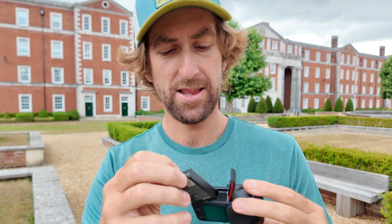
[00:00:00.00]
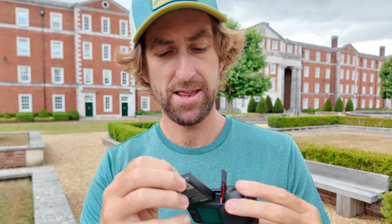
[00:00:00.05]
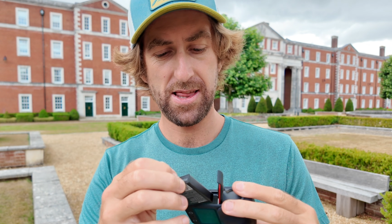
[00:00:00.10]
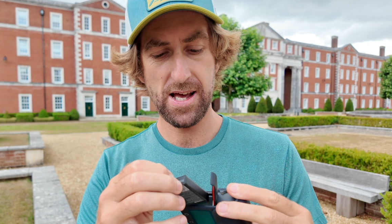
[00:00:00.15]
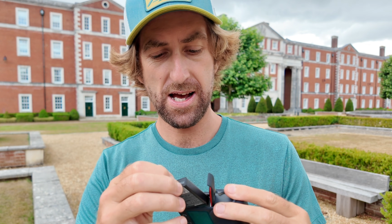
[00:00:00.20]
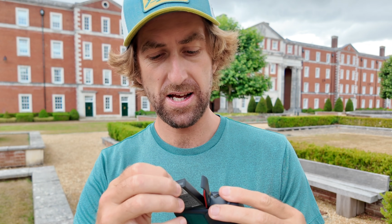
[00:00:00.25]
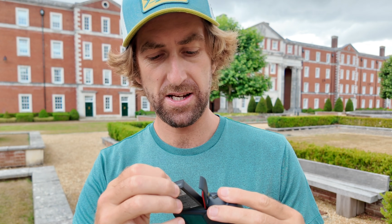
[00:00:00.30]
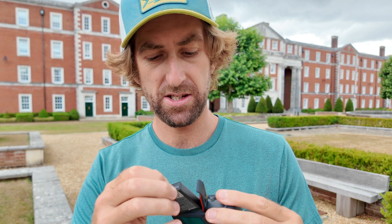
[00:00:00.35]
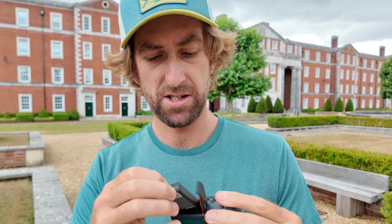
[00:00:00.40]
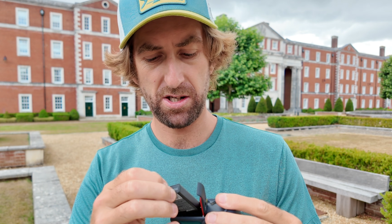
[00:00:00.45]

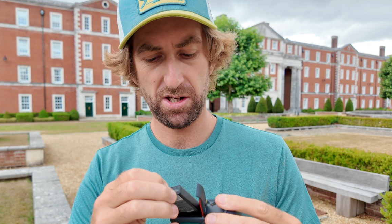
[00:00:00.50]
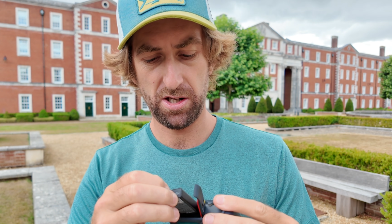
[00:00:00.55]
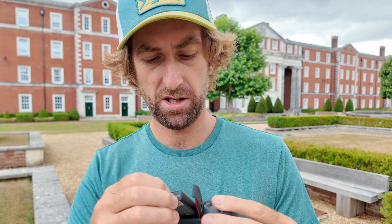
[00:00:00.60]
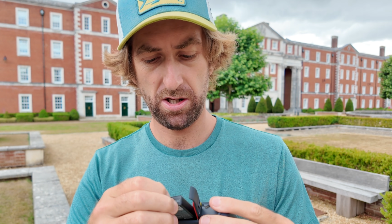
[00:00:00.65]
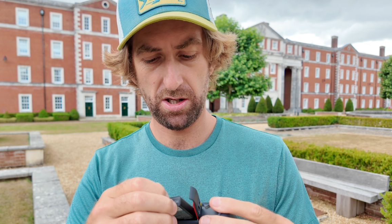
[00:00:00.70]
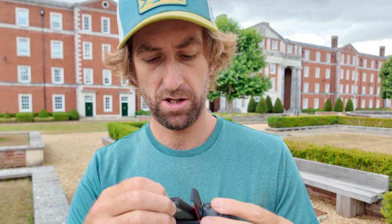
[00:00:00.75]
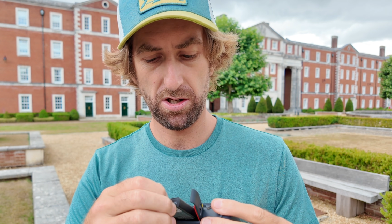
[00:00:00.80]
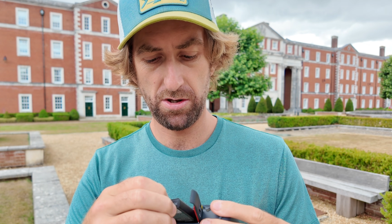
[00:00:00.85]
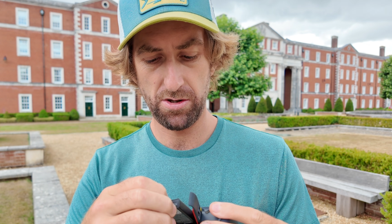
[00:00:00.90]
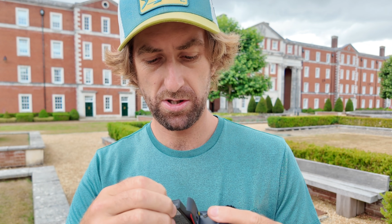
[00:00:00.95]
That's
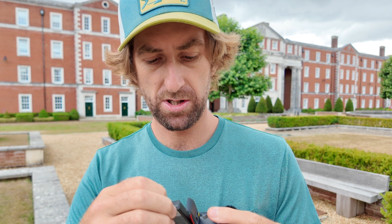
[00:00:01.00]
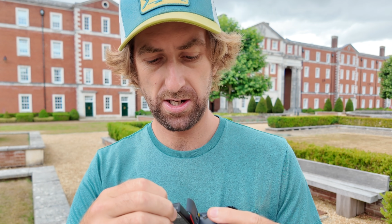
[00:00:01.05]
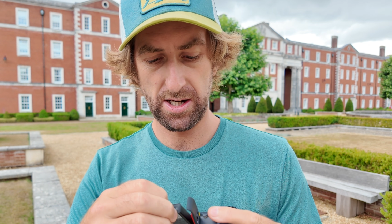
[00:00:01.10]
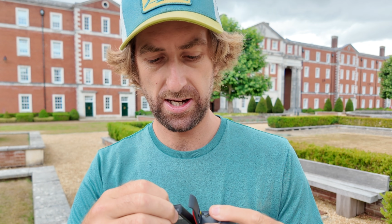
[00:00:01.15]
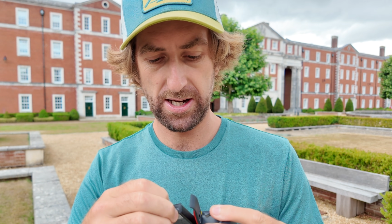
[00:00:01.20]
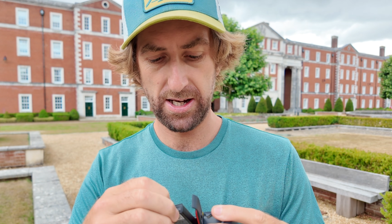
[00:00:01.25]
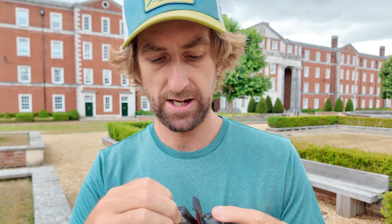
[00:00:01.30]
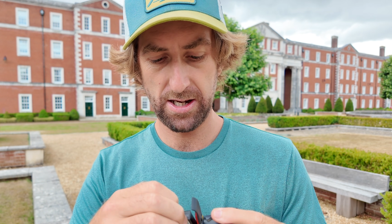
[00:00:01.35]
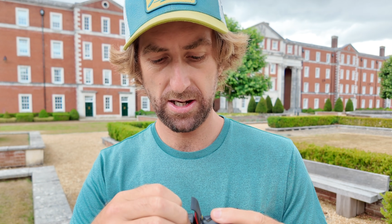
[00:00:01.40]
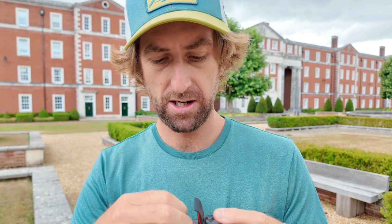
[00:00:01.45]

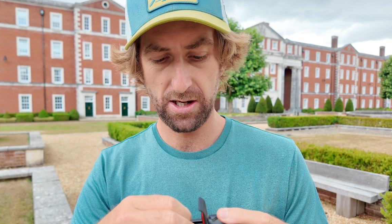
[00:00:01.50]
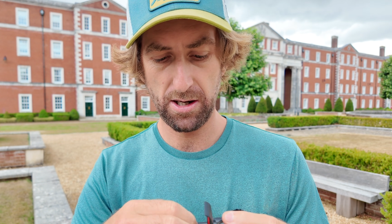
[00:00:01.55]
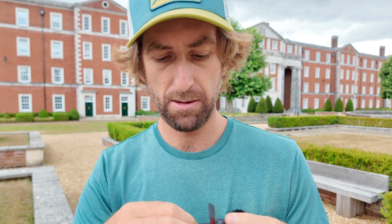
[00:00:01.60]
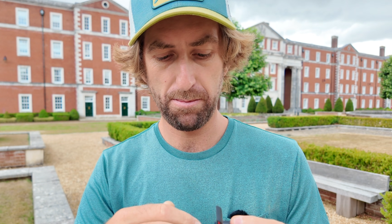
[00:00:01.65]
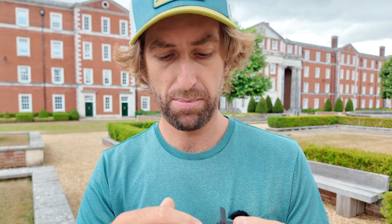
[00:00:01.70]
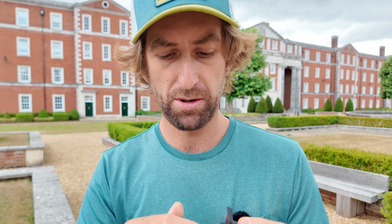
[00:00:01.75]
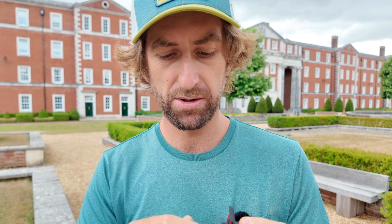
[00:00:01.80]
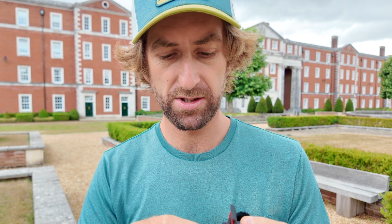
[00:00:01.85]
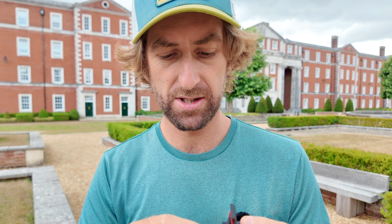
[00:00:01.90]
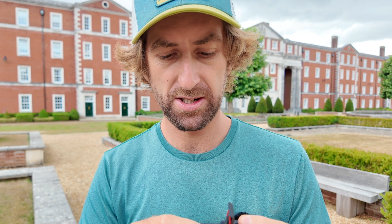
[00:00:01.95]
hugely
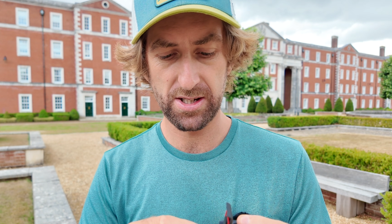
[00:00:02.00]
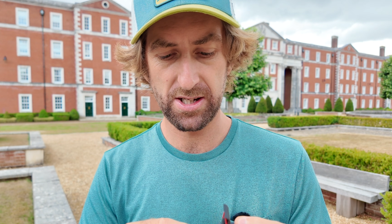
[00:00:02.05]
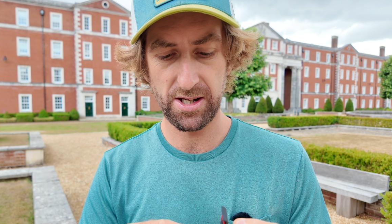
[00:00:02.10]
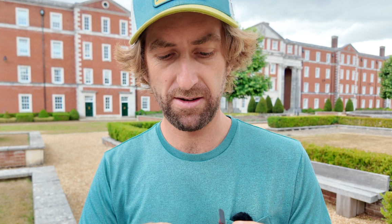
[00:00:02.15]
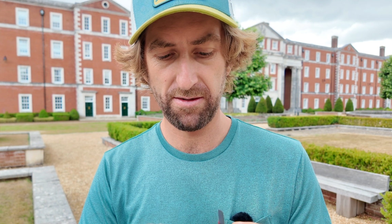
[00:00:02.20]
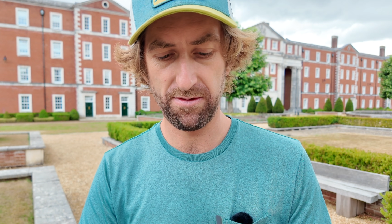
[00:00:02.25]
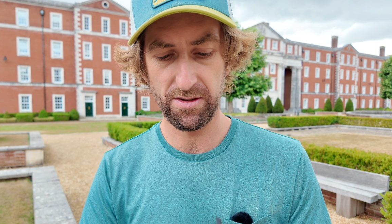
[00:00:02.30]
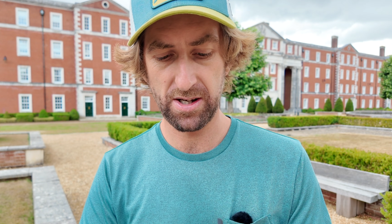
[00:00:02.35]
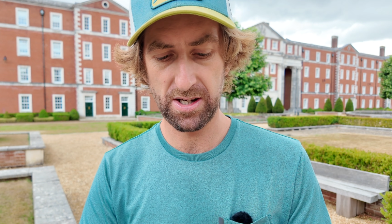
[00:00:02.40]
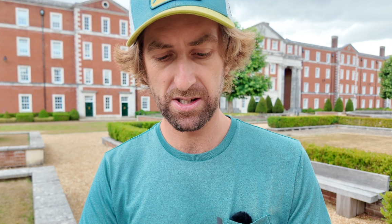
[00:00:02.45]

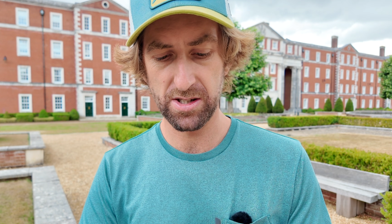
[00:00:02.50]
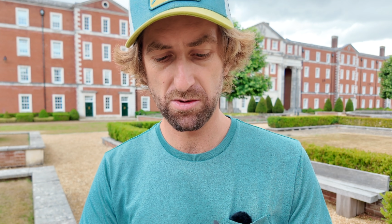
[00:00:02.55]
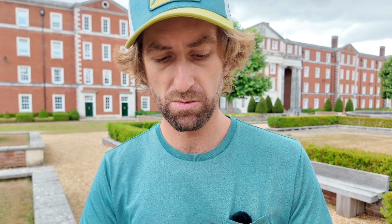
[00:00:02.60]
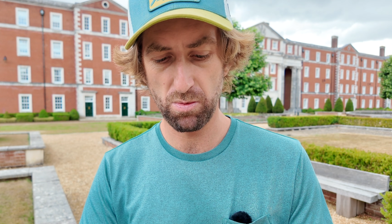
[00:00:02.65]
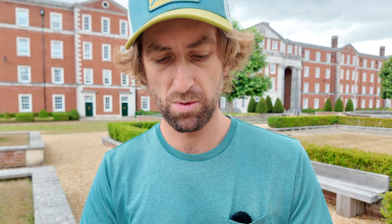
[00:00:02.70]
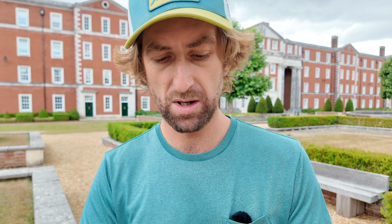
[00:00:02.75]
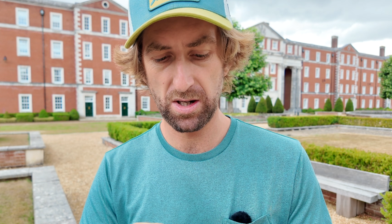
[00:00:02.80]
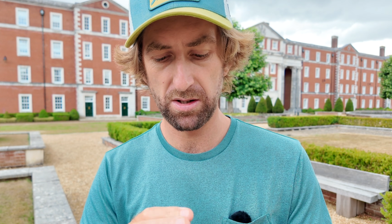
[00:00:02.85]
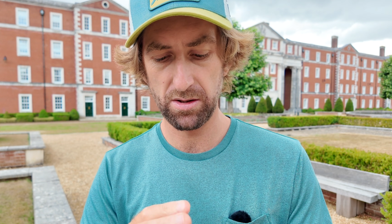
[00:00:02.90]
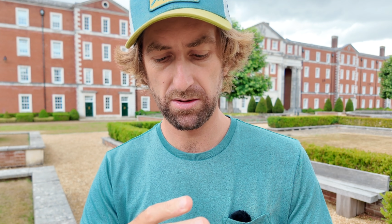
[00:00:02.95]
positive as
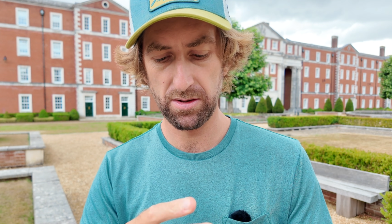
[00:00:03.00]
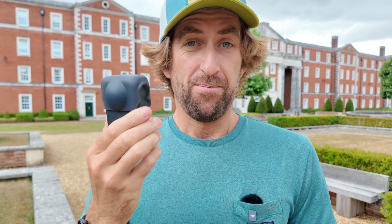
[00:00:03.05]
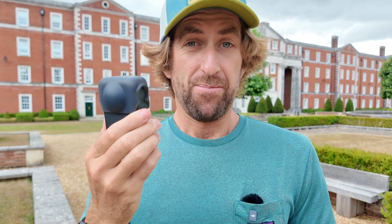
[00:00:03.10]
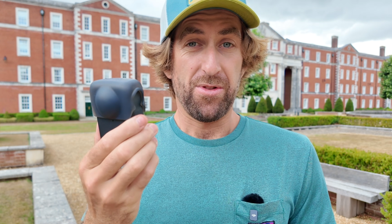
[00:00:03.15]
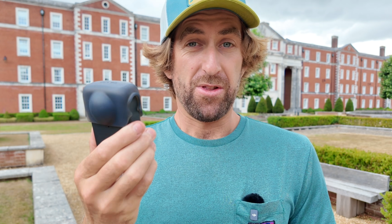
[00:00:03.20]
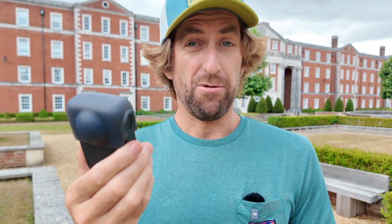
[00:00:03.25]
well.